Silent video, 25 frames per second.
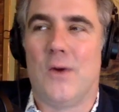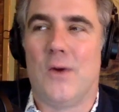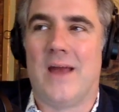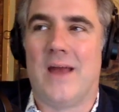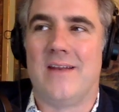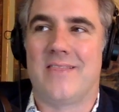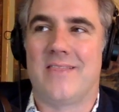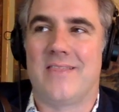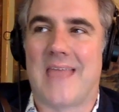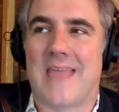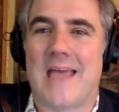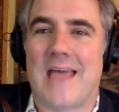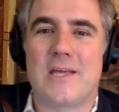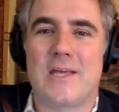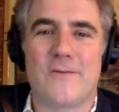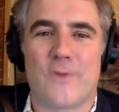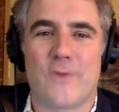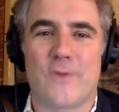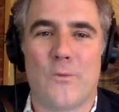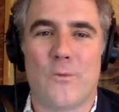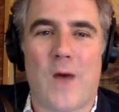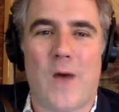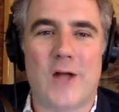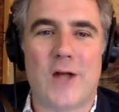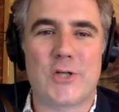And thank you
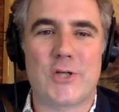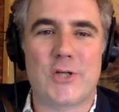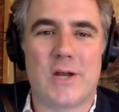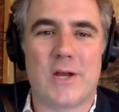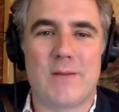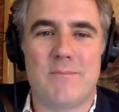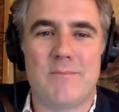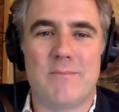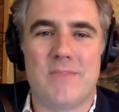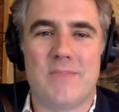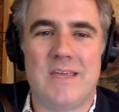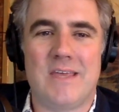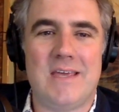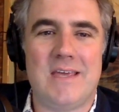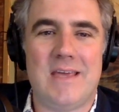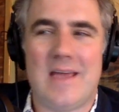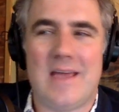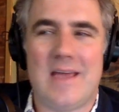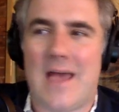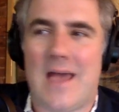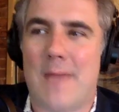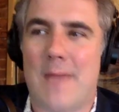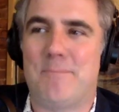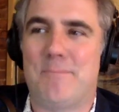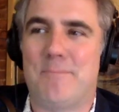for watching
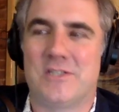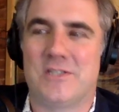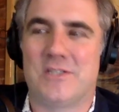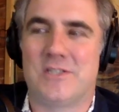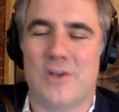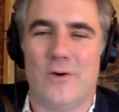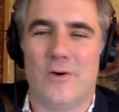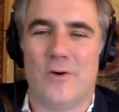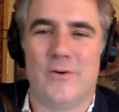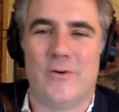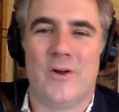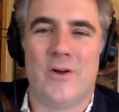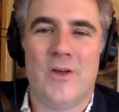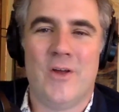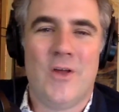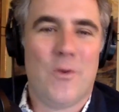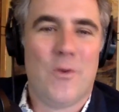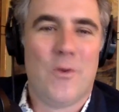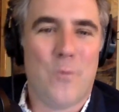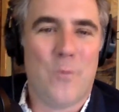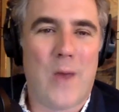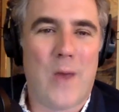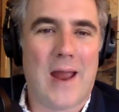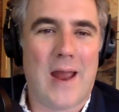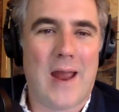the episode
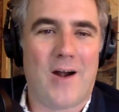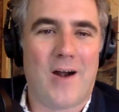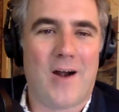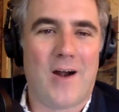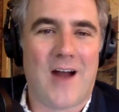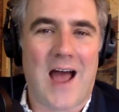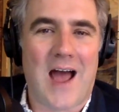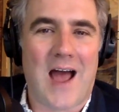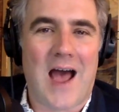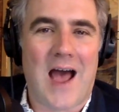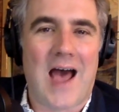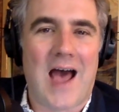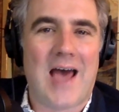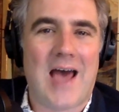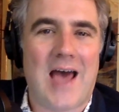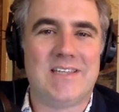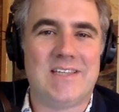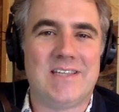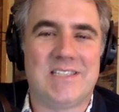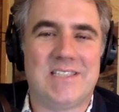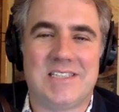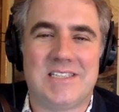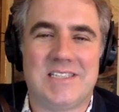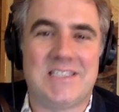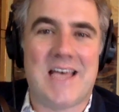where I
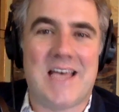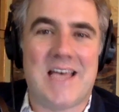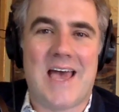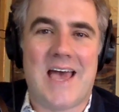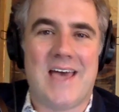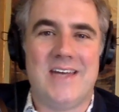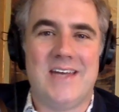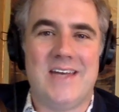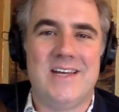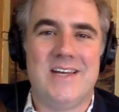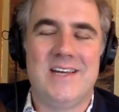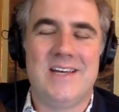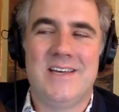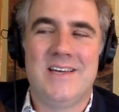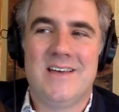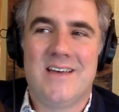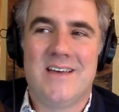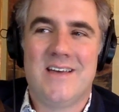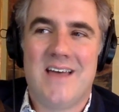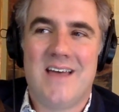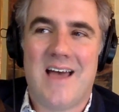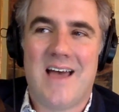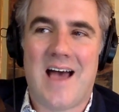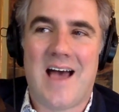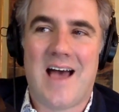said
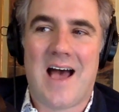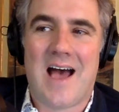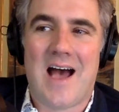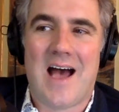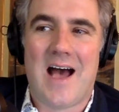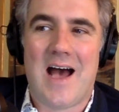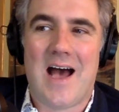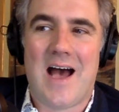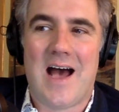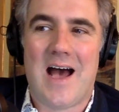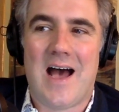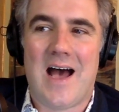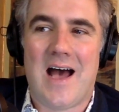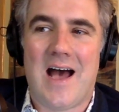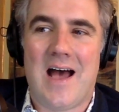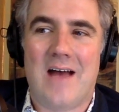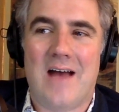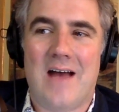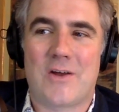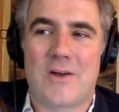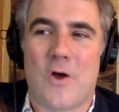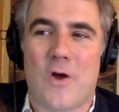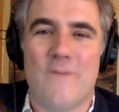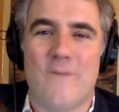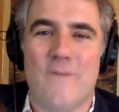uh,
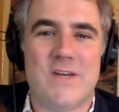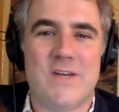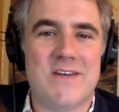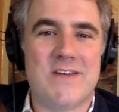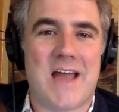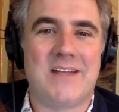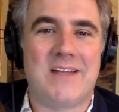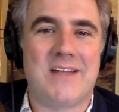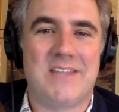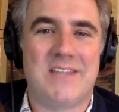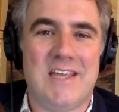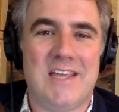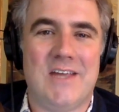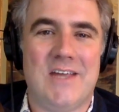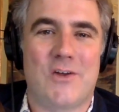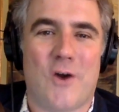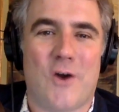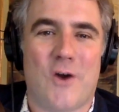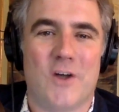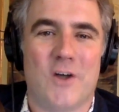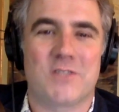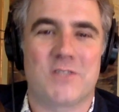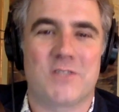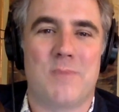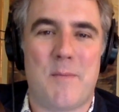COVID 19
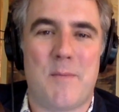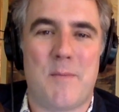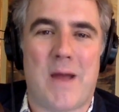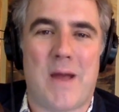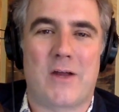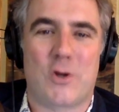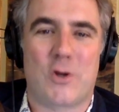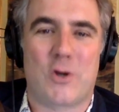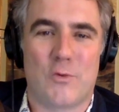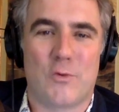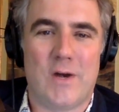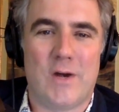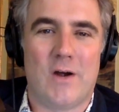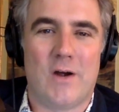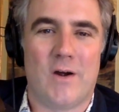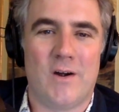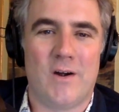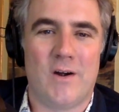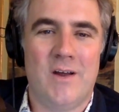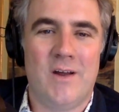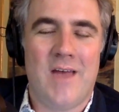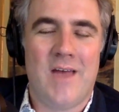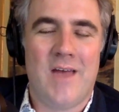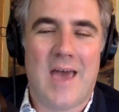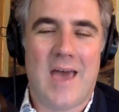cost me my
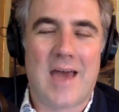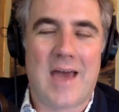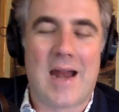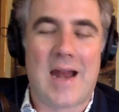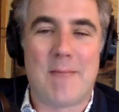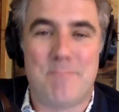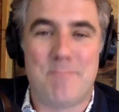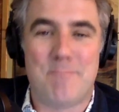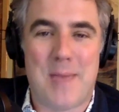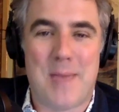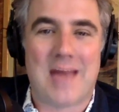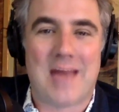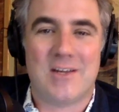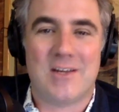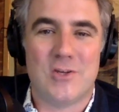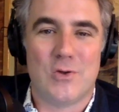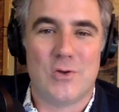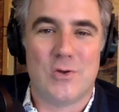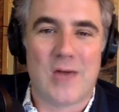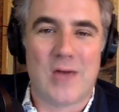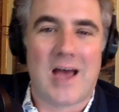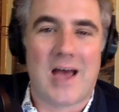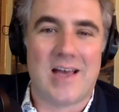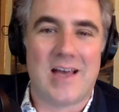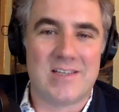career and I begged
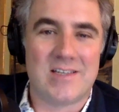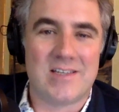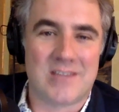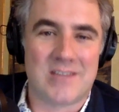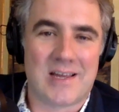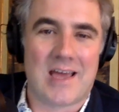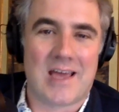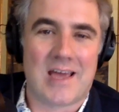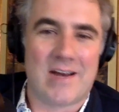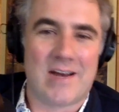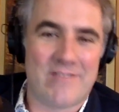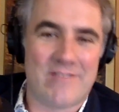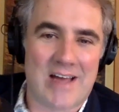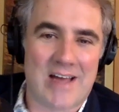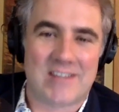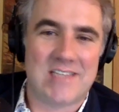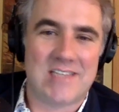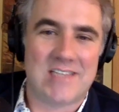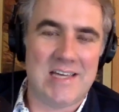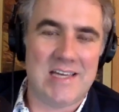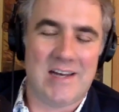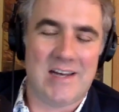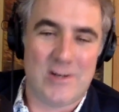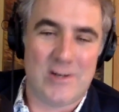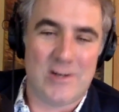you guys to get a
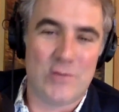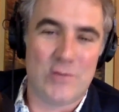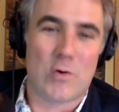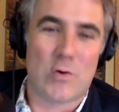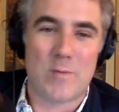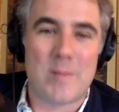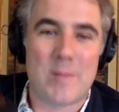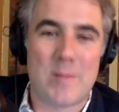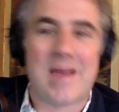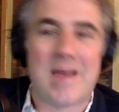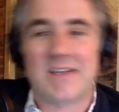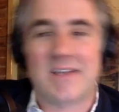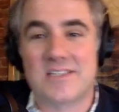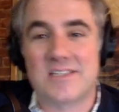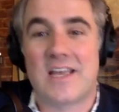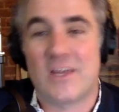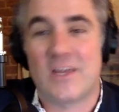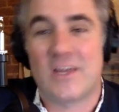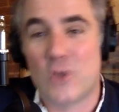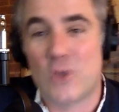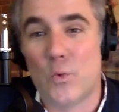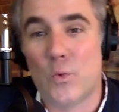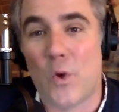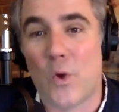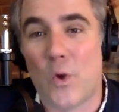vaccine. And you wrote me back
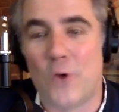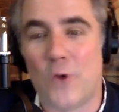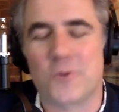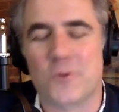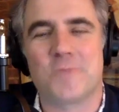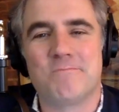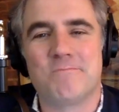saying you won't.